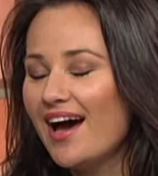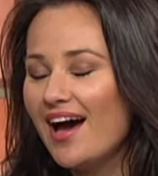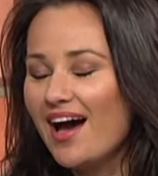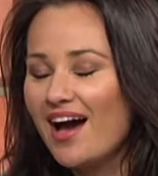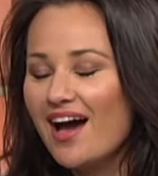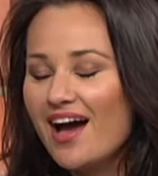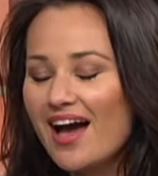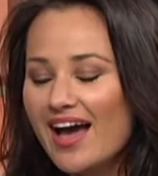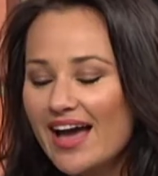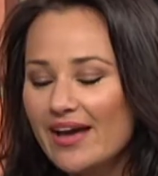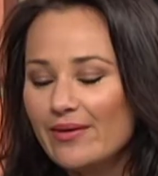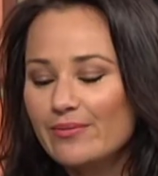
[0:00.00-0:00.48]

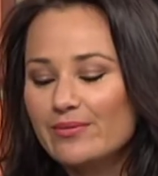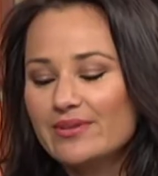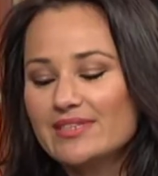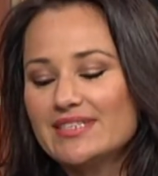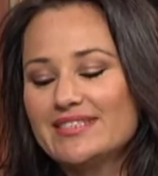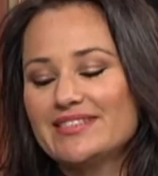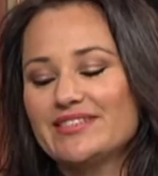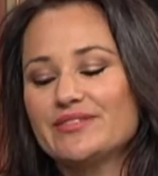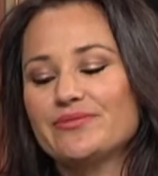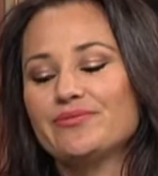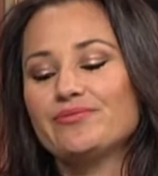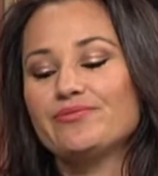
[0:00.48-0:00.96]
I
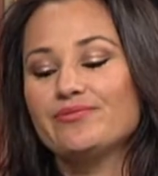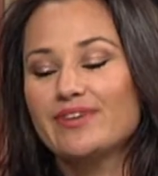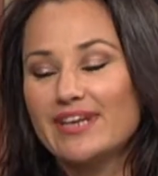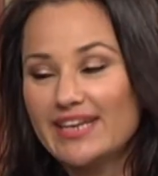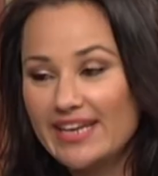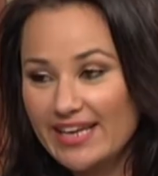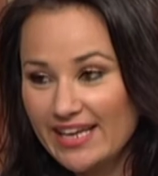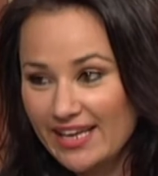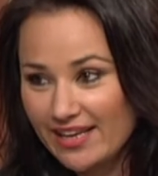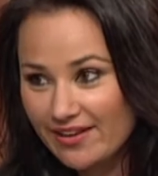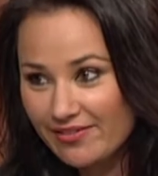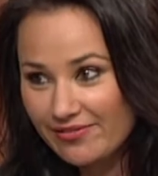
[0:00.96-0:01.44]
was
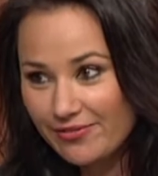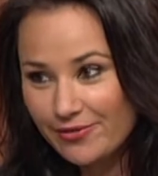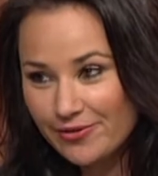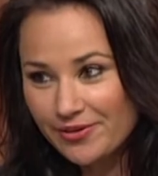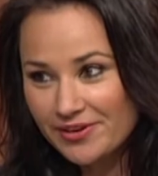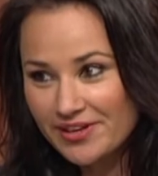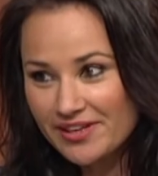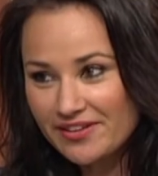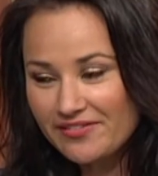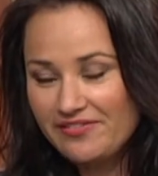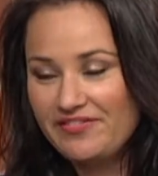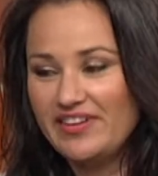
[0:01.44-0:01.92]
ready for an
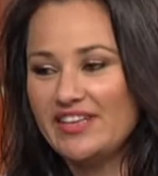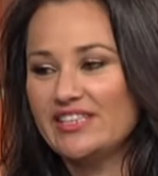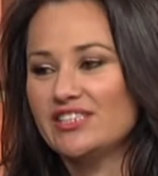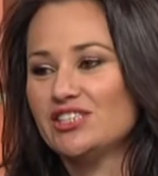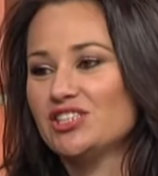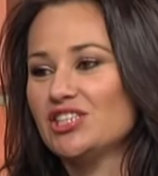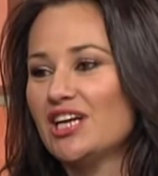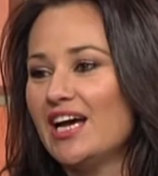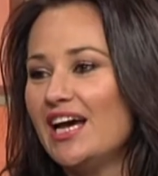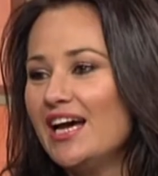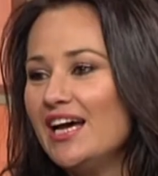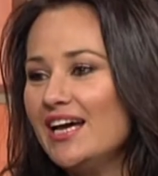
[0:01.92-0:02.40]

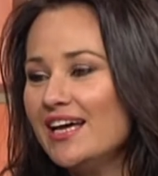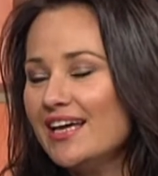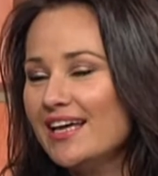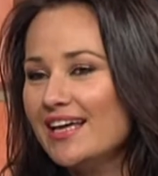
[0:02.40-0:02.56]
adventure.